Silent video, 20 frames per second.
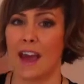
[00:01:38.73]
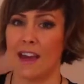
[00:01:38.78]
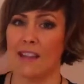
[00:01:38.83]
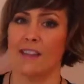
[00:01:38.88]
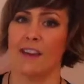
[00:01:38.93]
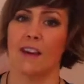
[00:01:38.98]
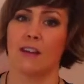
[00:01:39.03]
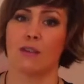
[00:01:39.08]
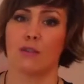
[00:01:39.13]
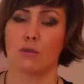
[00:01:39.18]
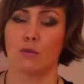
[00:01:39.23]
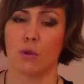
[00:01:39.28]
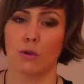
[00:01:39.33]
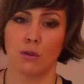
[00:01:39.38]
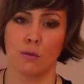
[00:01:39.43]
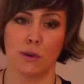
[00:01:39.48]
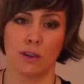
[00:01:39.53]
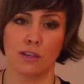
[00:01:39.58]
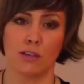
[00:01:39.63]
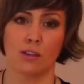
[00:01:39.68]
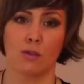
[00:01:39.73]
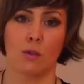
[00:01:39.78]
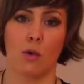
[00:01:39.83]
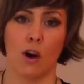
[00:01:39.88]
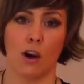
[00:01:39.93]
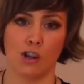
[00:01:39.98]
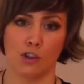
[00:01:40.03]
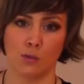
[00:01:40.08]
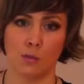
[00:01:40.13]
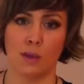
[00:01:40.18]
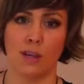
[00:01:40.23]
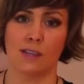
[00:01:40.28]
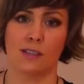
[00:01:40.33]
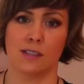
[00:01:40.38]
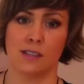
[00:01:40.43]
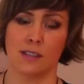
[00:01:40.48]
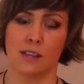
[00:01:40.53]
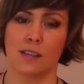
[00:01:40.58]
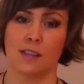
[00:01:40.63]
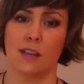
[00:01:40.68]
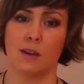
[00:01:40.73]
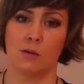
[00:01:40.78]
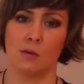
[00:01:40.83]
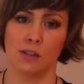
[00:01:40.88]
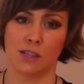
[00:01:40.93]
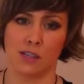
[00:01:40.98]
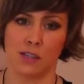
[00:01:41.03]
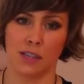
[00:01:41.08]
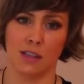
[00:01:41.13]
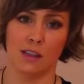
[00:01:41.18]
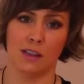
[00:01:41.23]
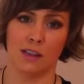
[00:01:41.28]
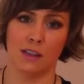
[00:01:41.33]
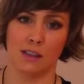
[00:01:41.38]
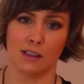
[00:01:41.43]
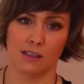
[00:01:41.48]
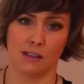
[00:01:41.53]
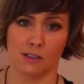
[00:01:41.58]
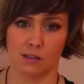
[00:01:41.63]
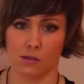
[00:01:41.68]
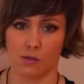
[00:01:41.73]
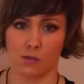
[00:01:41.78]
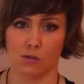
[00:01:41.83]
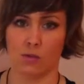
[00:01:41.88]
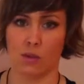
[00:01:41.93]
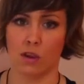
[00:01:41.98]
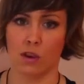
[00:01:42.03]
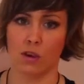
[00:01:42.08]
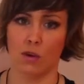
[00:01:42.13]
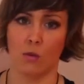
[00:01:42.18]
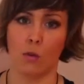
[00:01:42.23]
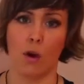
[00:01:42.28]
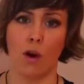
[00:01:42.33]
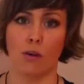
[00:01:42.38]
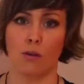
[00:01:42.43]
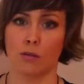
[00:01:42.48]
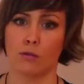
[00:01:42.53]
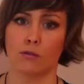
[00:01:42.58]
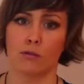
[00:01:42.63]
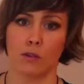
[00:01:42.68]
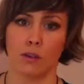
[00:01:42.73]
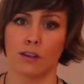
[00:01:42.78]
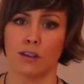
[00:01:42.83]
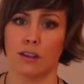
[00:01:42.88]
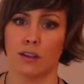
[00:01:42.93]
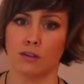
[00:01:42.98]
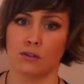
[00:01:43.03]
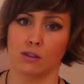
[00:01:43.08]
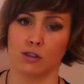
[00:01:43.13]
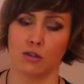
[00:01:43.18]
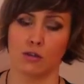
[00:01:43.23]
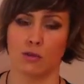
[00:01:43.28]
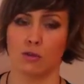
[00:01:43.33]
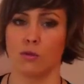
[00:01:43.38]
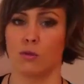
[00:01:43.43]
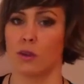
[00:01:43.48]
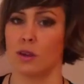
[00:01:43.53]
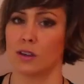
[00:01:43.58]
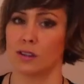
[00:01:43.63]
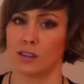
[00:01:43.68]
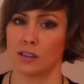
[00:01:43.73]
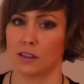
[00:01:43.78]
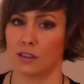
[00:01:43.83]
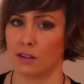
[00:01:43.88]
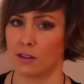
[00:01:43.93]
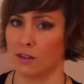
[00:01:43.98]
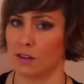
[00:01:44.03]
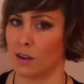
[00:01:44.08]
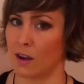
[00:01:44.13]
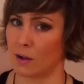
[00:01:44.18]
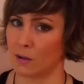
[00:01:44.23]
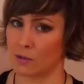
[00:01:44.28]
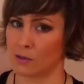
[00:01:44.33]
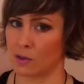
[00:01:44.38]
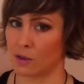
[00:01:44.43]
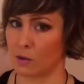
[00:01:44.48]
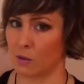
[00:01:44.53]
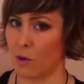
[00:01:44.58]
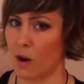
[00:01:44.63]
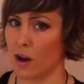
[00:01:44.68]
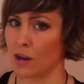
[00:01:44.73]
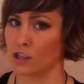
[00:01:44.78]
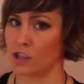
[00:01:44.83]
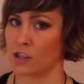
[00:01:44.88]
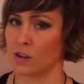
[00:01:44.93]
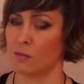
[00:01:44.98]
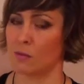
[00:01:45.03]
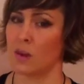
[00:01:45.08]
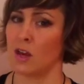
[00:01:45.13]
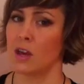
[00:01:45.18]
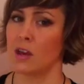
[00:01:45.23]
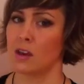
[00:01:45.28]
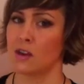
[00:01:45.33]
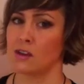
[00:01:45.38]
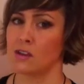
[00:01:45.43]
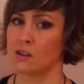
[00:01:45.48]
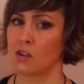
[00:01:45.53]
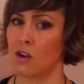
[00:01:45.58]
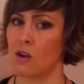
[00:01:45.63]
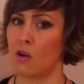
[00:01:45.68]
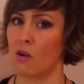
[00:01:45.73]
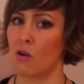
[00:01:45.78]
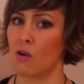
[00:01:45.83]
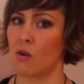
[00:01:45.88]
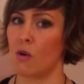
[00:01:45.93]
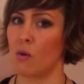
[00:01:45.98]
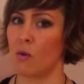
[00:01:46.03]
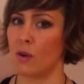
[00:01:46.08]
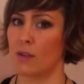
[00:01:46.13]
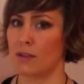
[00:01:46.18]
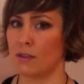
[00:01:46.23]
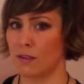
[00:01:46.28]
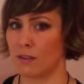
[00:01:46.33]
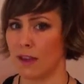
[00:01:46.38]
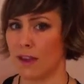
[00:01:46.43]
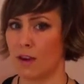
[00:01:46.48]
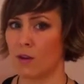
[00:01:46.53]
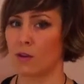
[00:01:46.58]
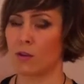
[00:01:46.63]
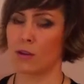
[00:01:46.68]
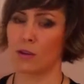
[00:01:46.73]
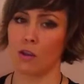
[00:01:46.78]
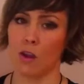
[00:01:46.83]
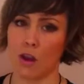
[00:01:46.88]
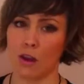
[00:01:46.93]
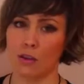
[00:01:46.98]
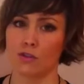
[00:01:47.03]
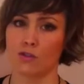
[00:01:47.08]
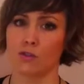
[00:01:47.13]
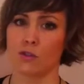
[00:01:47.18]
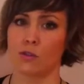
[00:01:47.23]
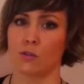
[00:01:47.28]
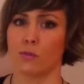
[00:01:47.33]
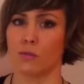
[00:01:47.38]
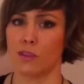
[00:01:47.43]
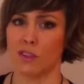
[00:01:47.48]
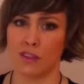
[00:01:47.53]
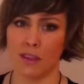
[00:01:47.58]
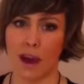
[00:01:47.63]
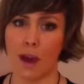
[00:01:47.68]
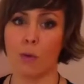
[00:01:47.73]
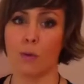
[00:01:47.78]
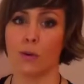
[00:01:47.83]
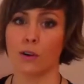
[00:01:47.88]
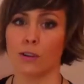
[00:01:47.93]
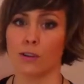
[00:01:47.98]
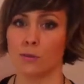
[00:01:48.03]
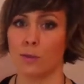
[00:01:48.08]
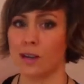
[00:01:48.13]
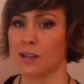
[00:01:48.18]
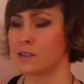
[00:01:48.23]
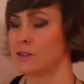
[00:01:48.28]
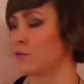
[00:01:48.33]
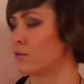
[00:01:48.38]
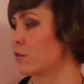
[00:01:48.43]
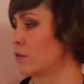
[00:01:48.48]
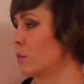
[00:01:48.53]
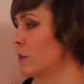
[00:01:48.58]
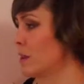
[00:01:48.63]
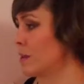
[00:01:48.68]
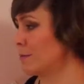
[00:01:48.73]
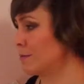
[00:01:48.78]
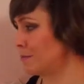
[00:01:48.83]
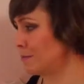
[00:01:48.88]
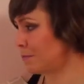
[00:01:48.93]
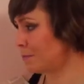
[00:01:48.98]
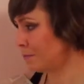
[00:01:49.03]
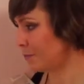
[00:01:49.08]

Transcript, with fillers: and then throw them into the wash basin, and they would sit in this, you know, water for a day or two until I was going to wash them. So with the layout of the laundry room, that worked best for me.